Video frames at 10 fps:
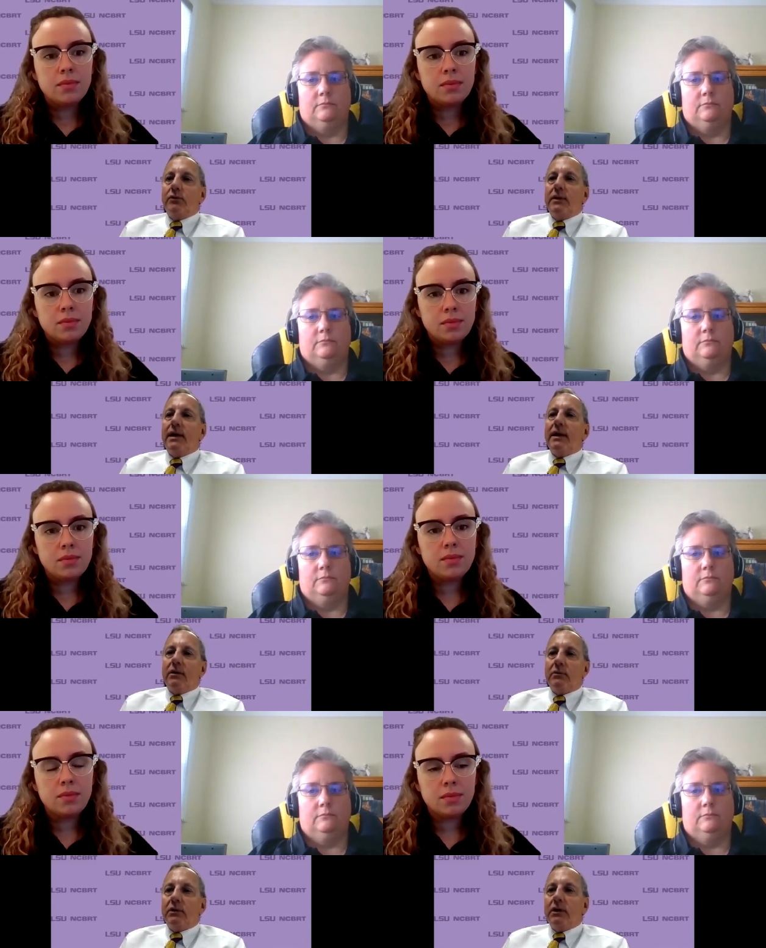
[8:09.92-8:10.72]

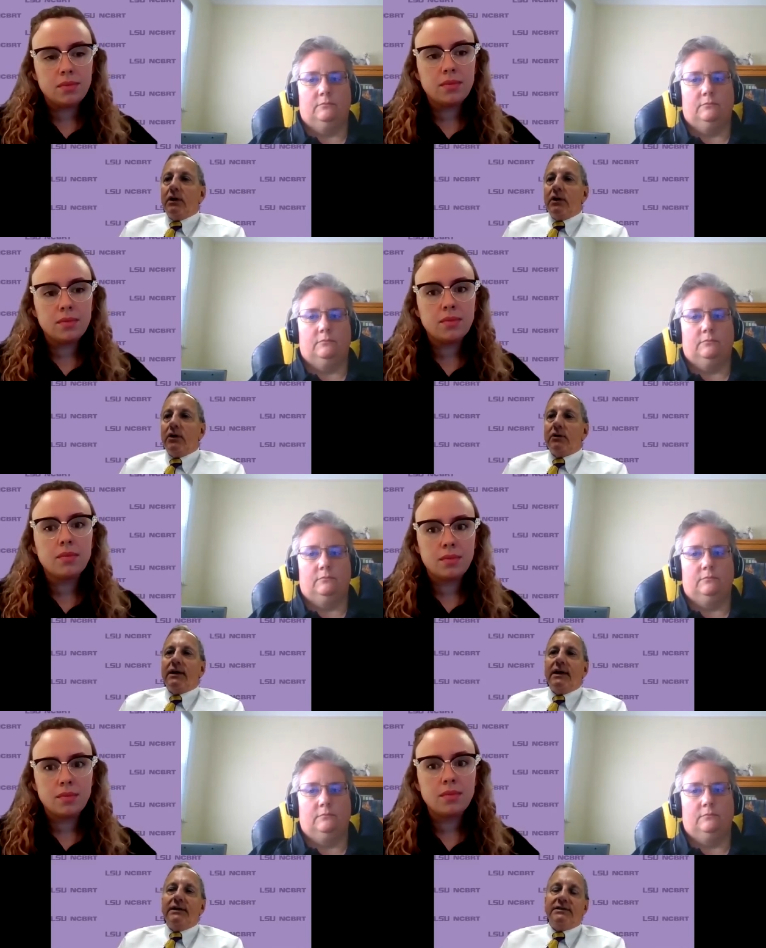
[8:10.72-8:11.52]
Speaker 1: now.
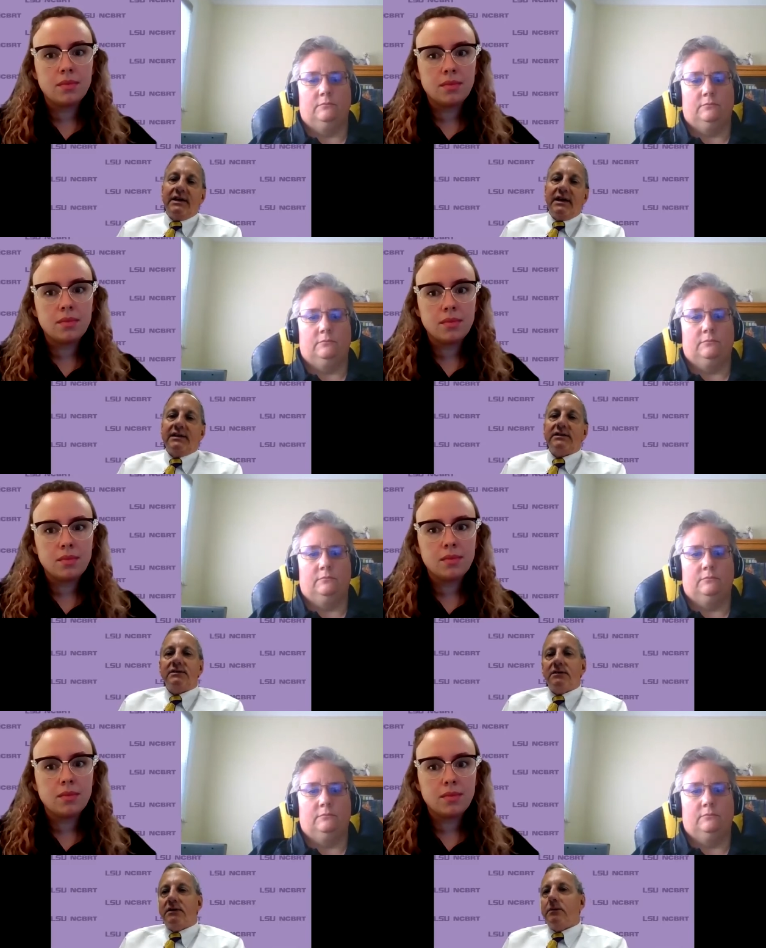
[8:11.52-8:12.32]
Hurricanes, yes,
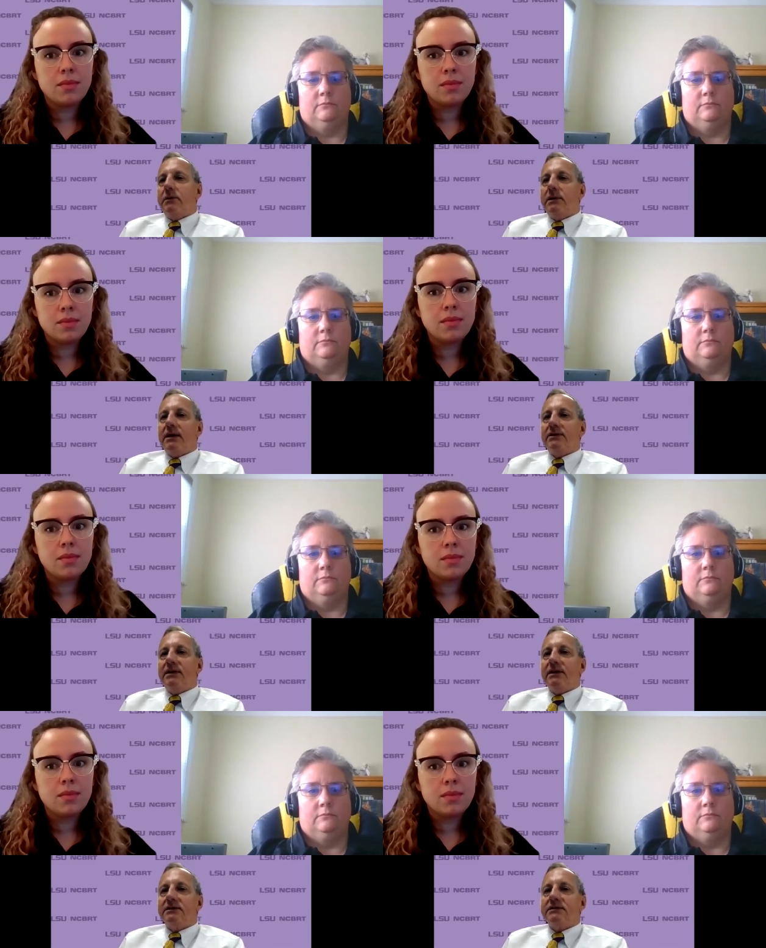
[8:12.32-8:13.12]
uh, but not
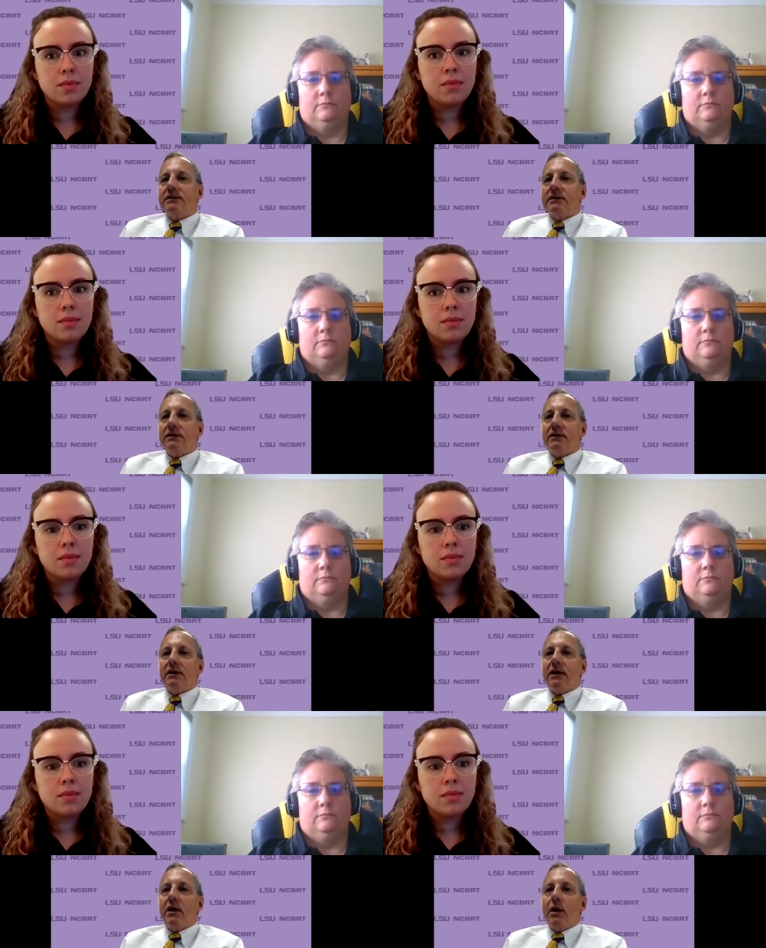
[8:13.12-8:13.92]
this. Uh,
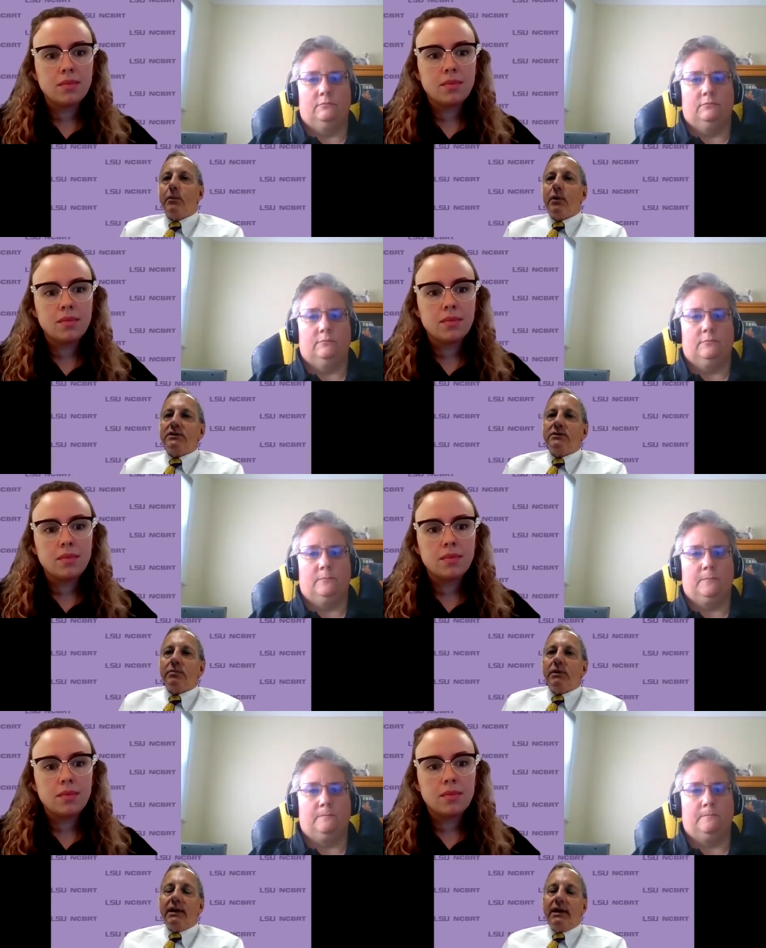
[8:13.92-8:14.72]
our operation
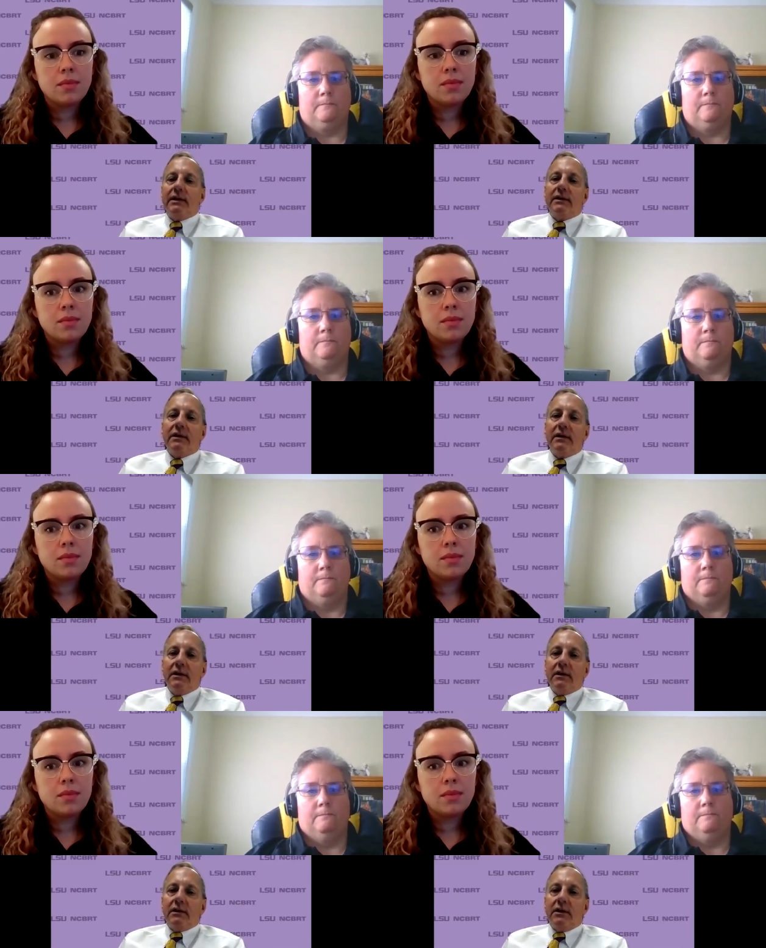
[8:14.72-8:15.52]
plan,
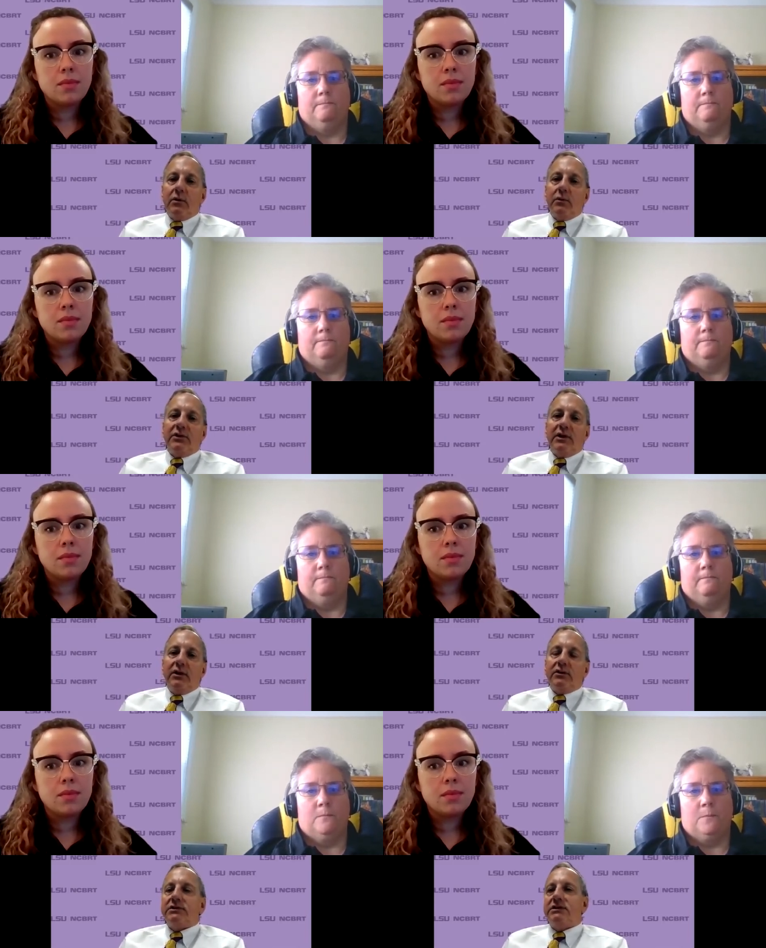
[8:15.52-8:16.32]
along with the
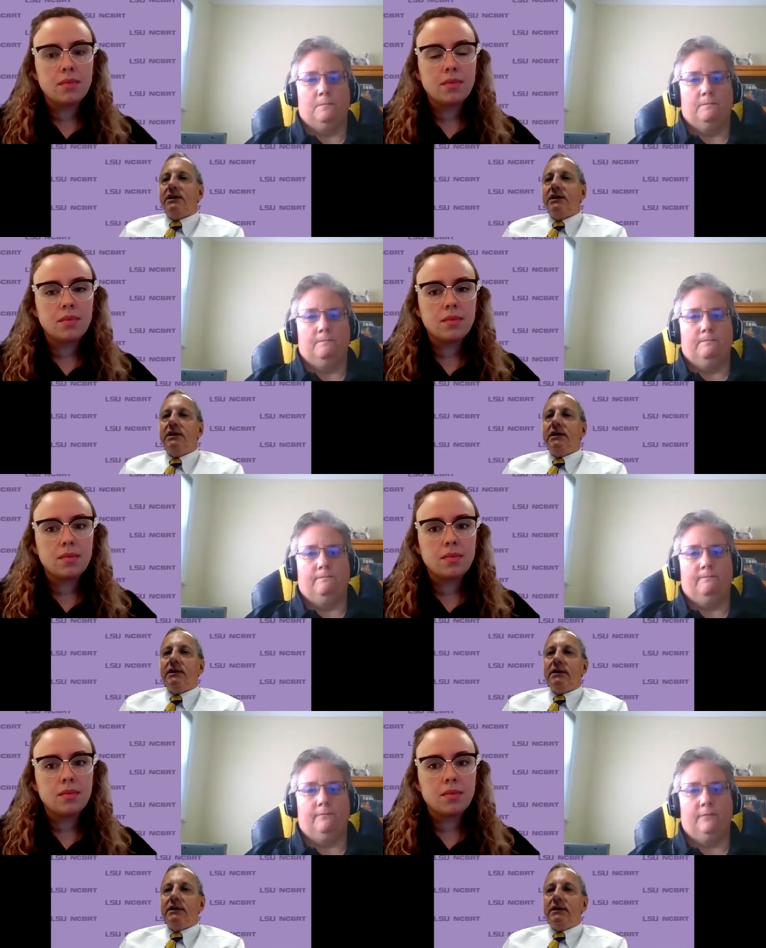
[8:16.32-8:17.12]
EOC
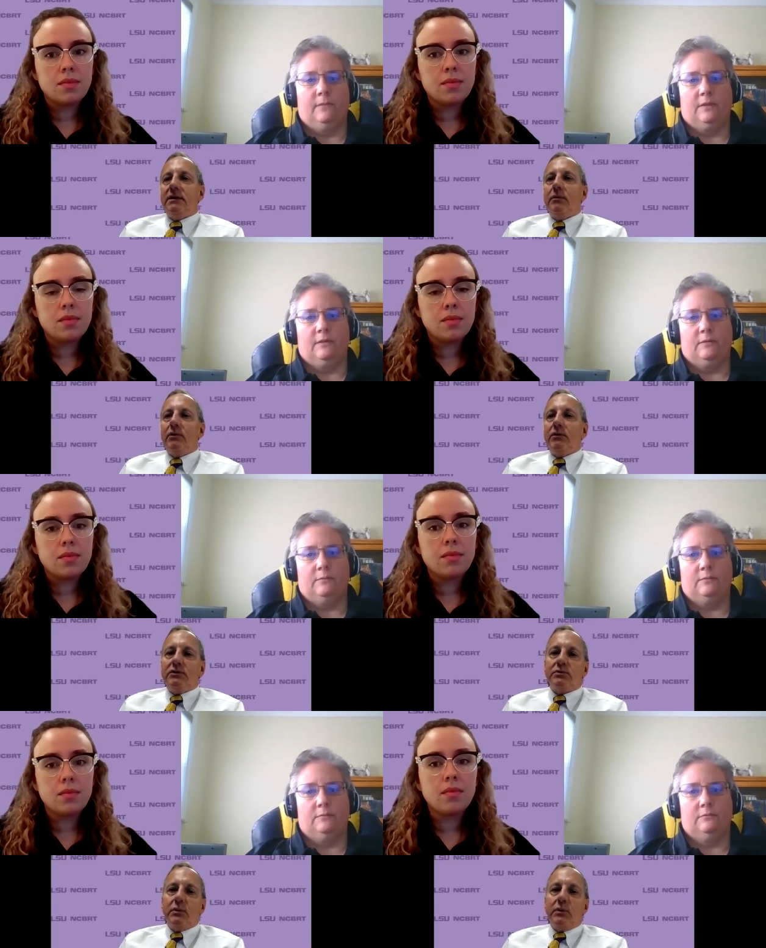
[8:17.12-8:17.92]
and
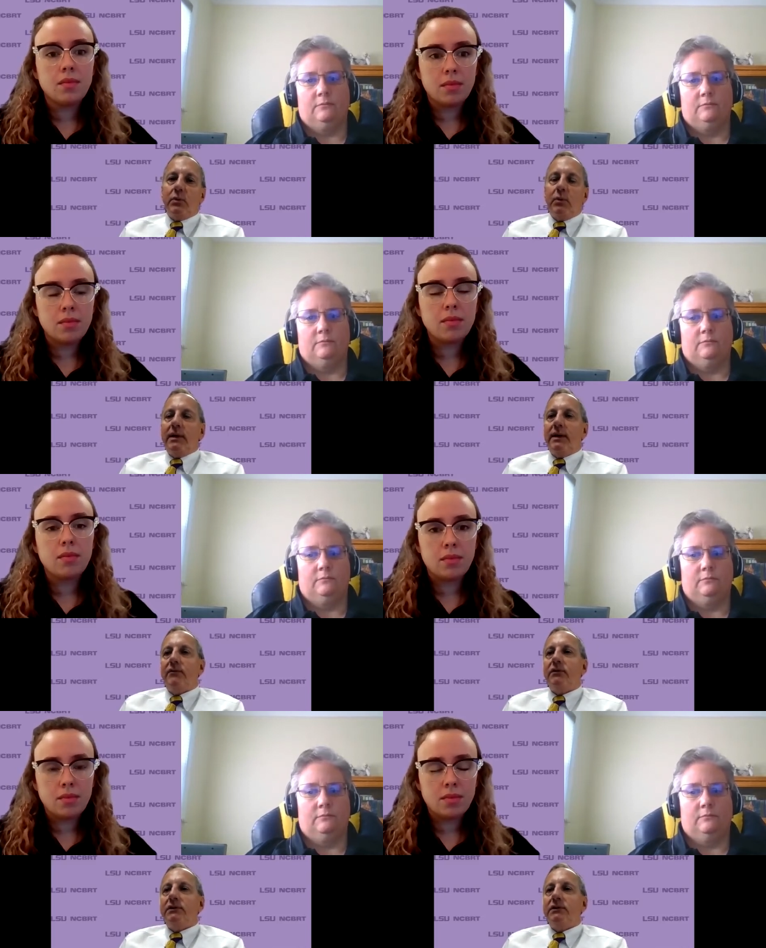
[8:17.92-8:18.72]
MOUs we, we have
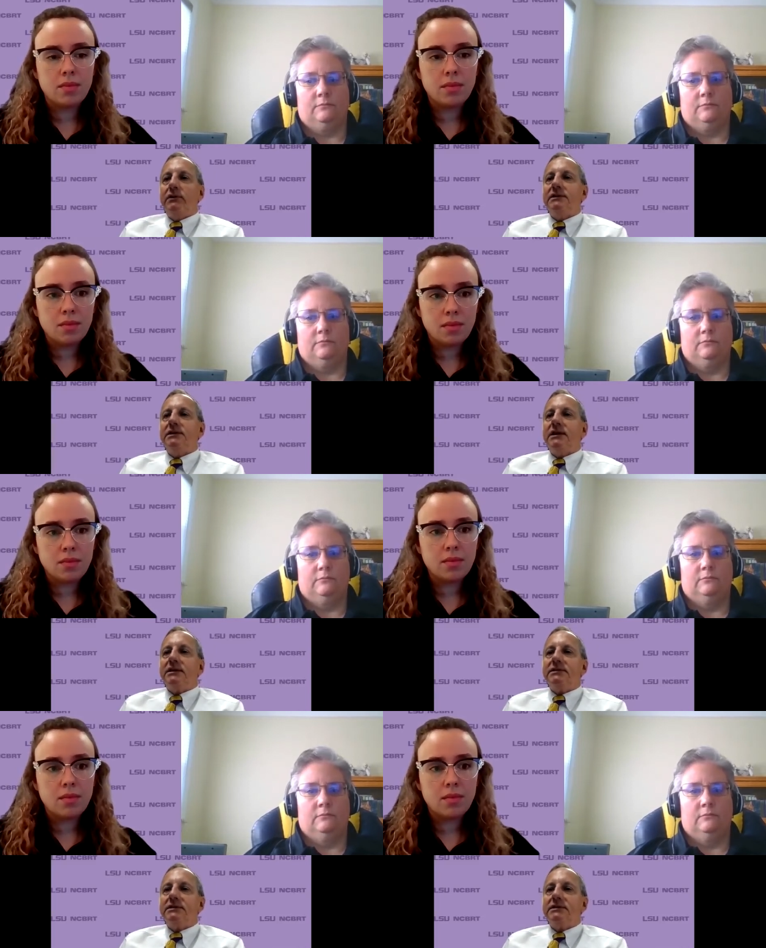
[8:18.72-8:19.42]
with DHS,